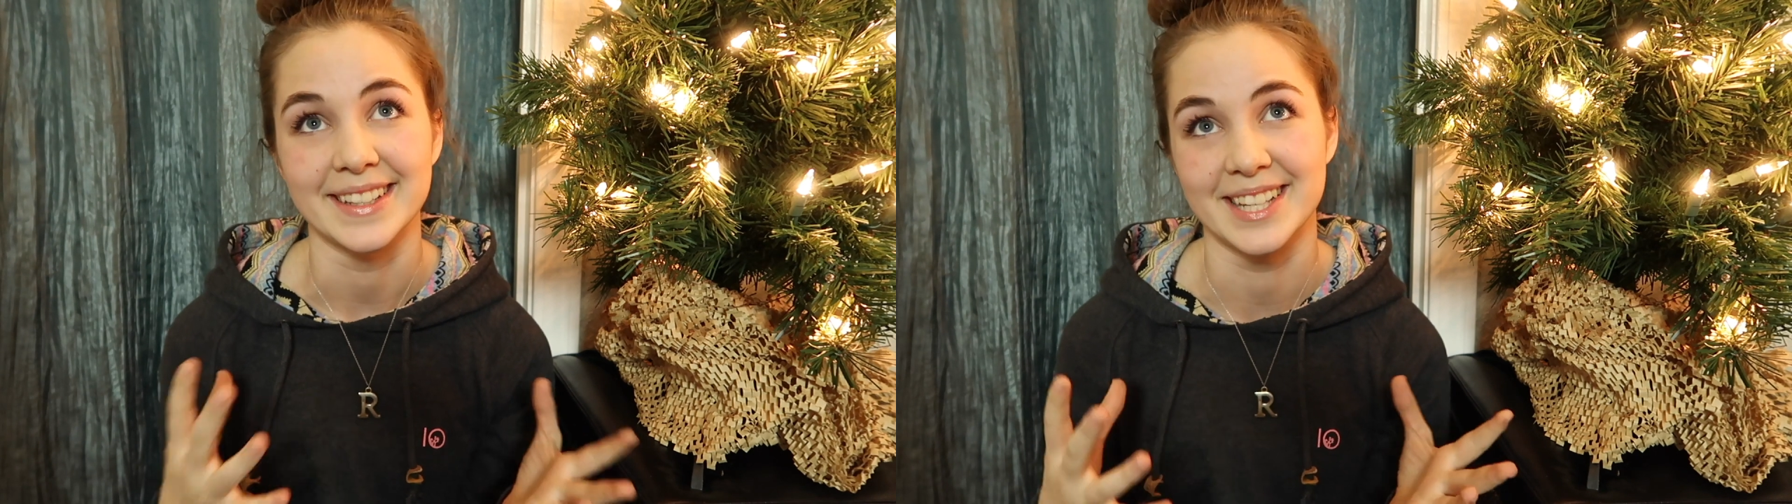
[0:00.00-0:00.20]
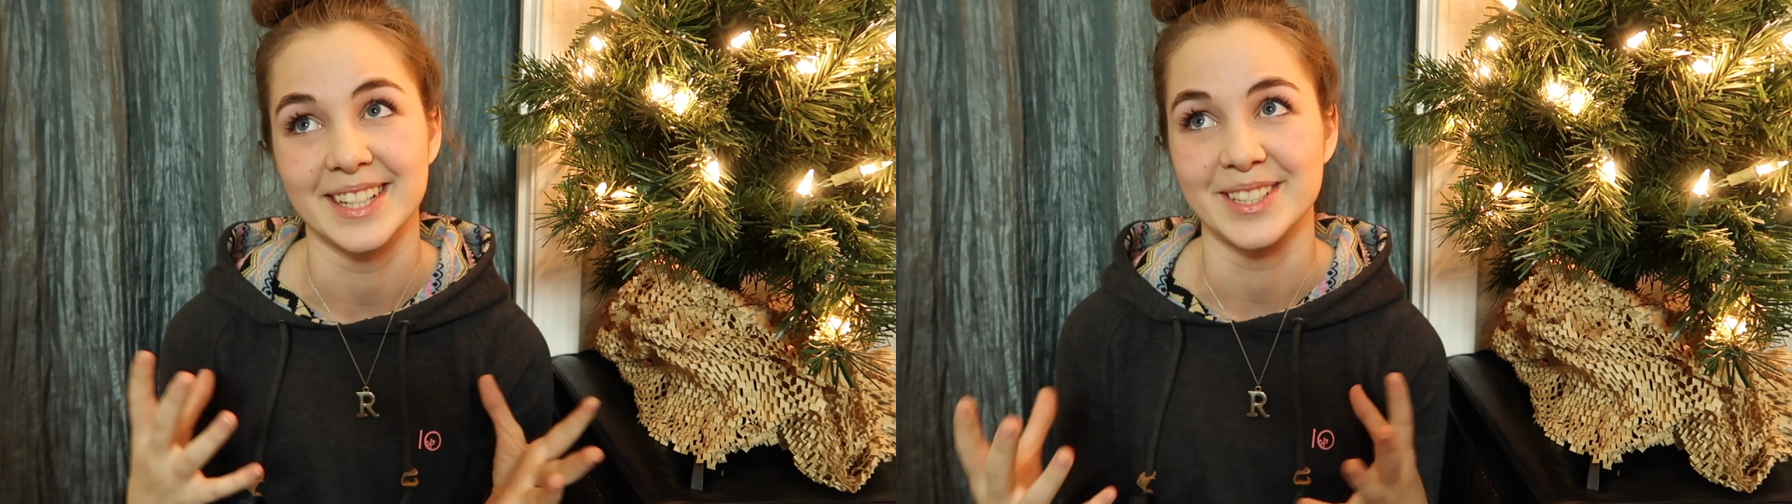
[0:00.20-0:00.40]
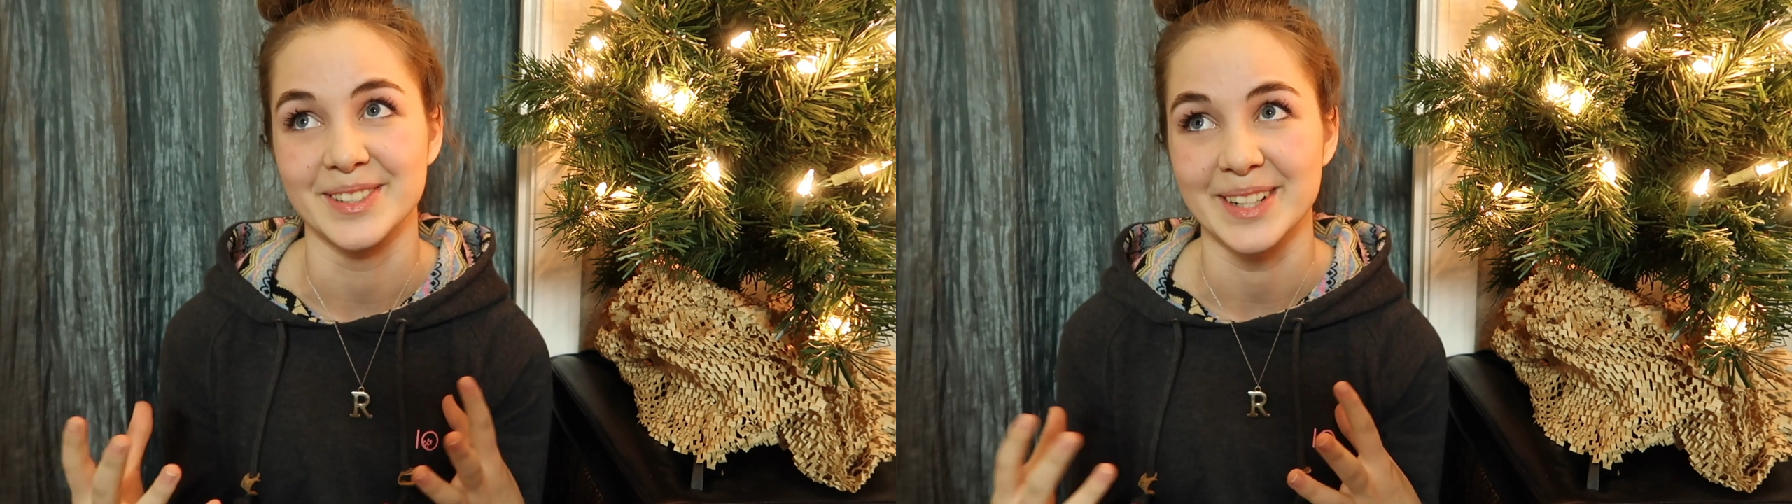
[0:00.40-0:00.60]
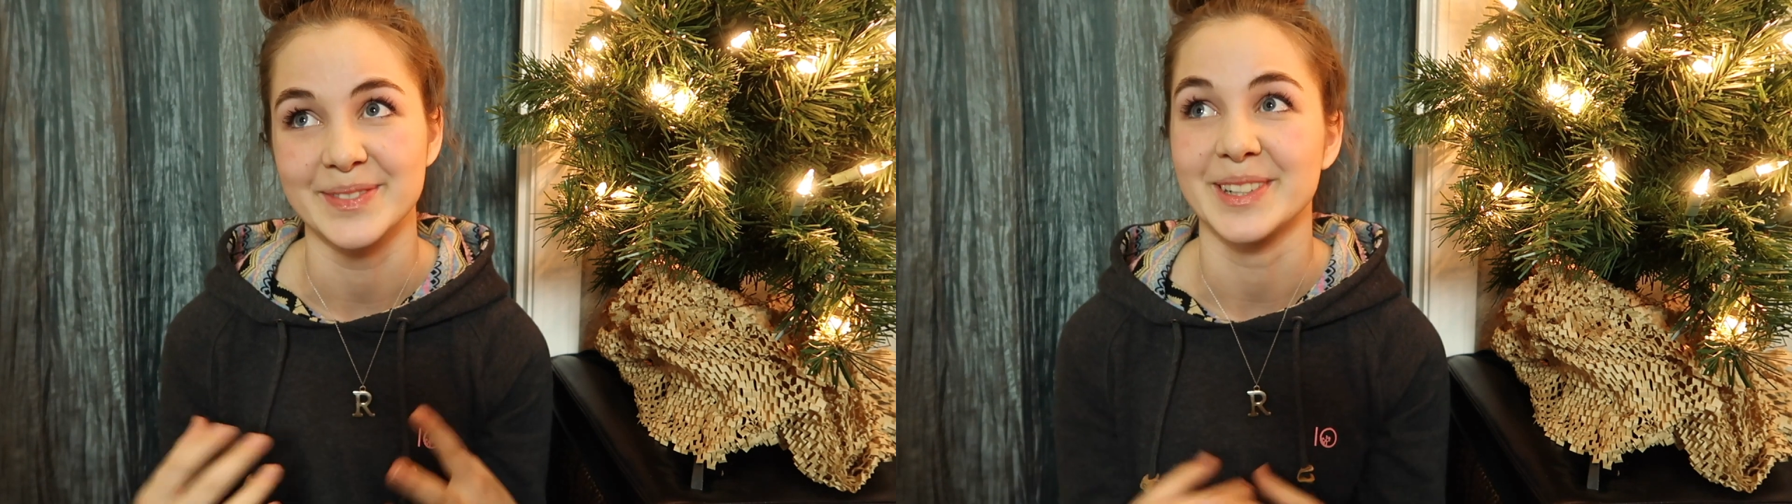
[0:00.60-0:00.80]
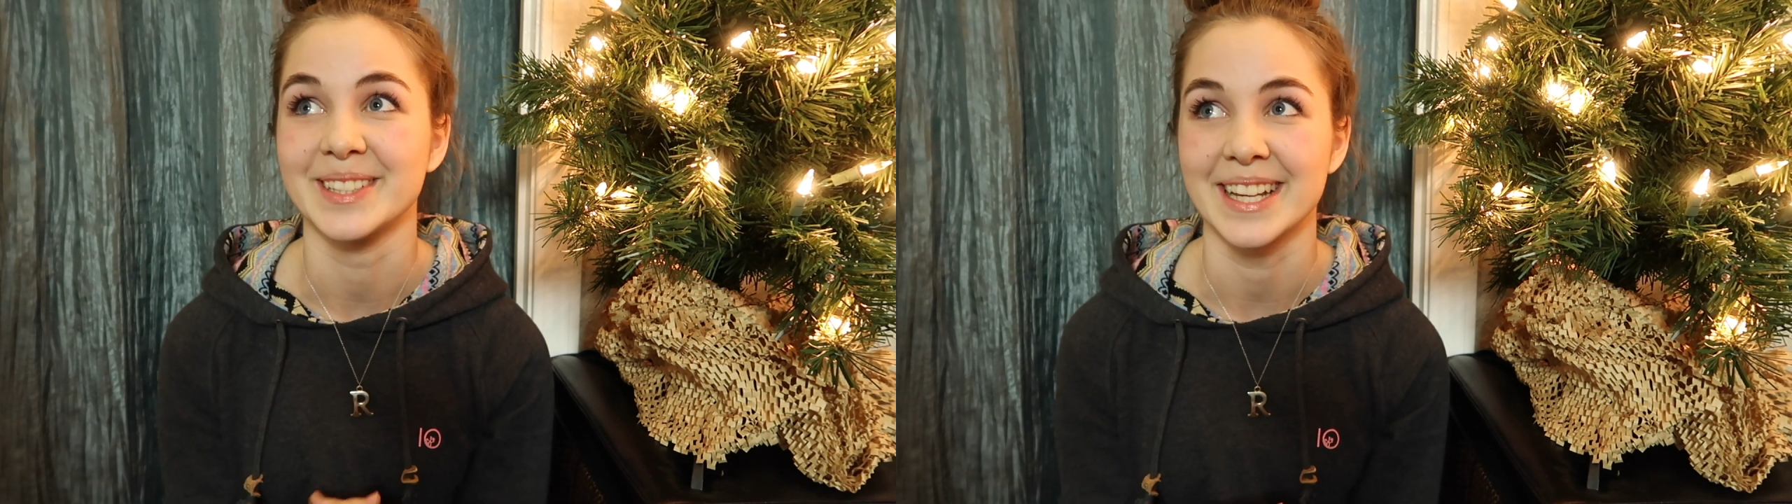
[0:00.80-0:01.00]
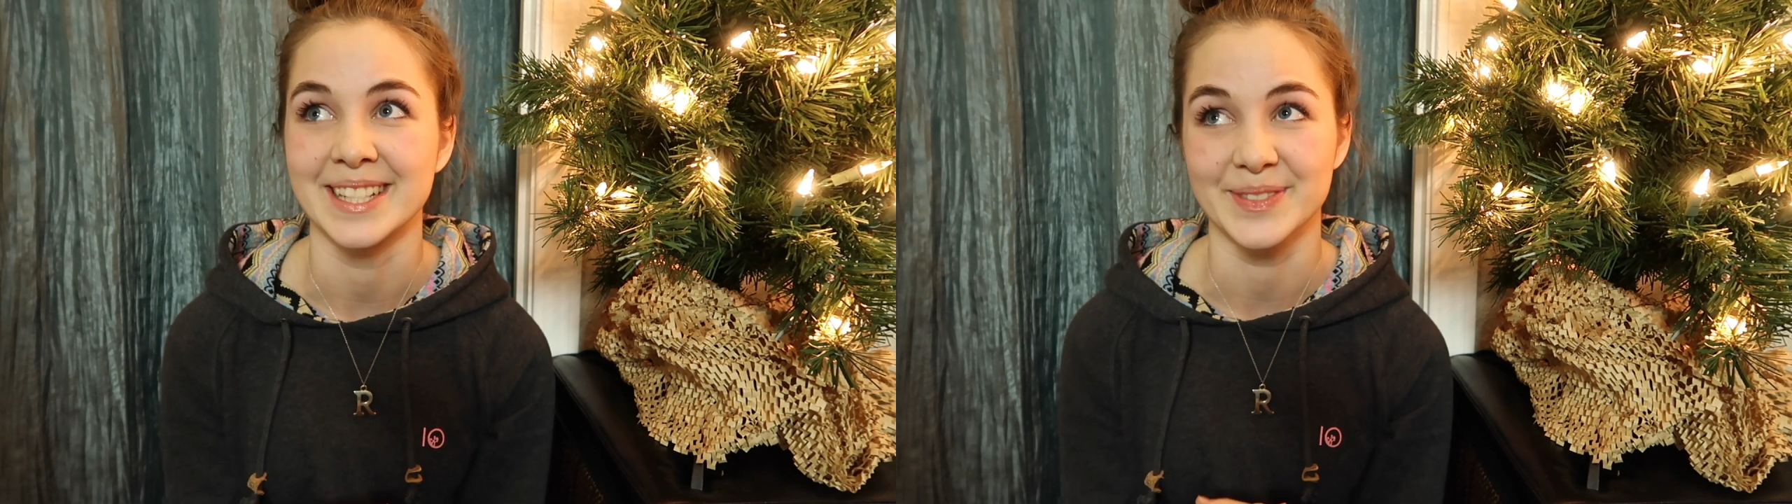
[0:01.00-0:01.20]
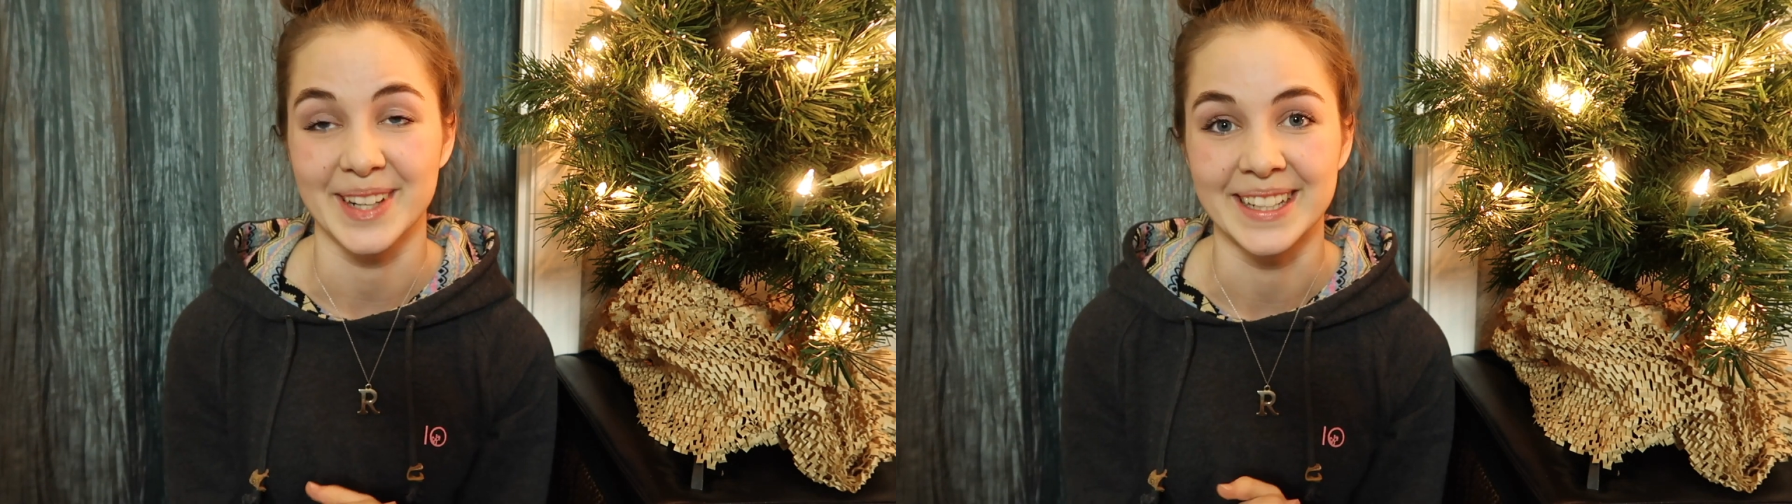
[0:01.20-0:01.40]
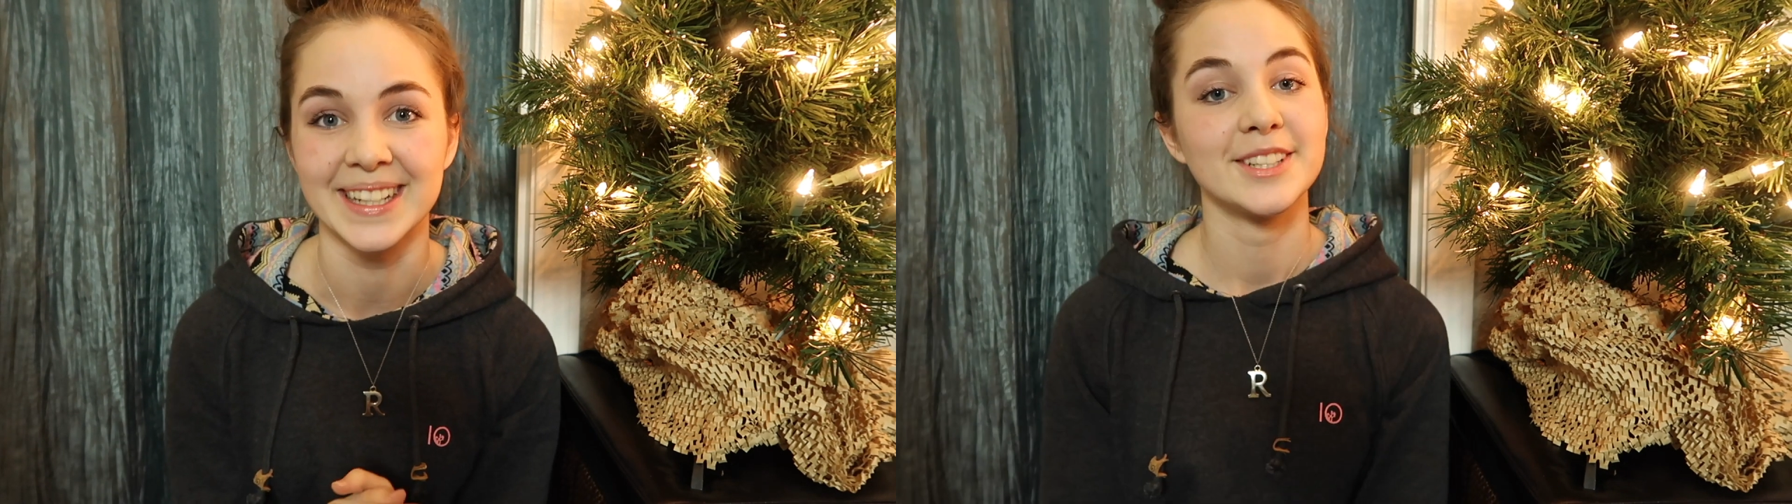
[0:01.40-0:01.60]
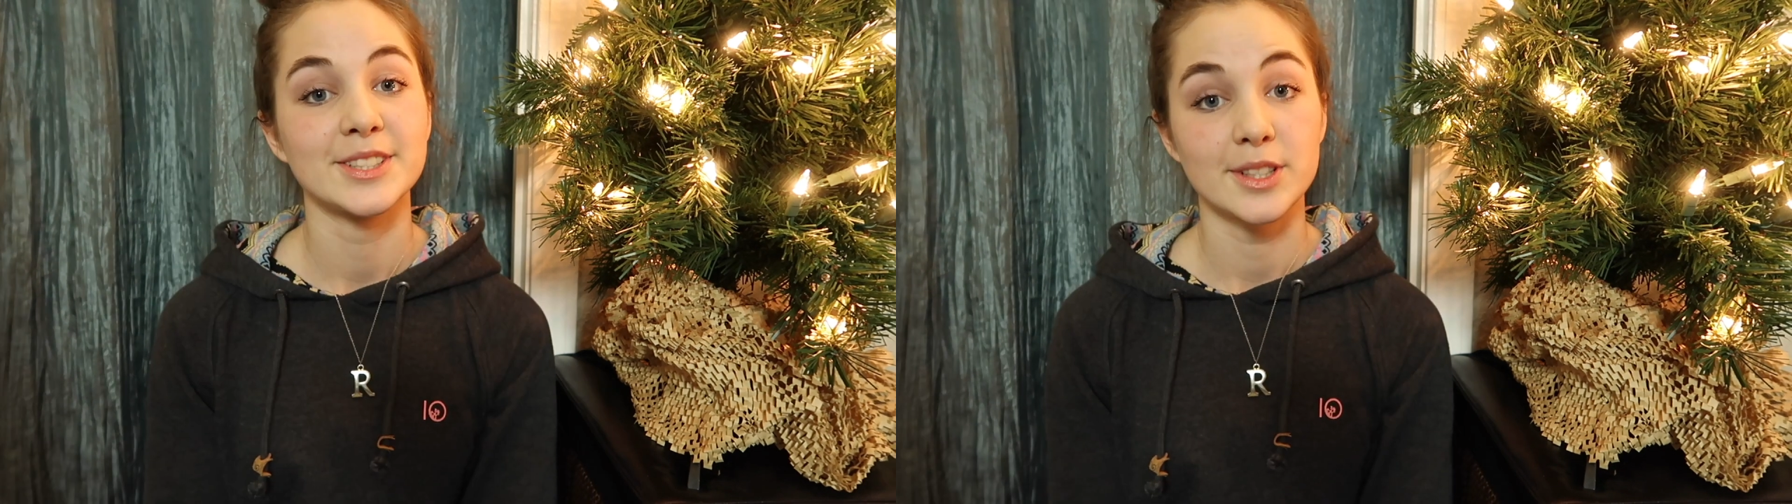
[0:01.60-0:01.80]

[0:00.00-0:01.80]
as a dream role as well.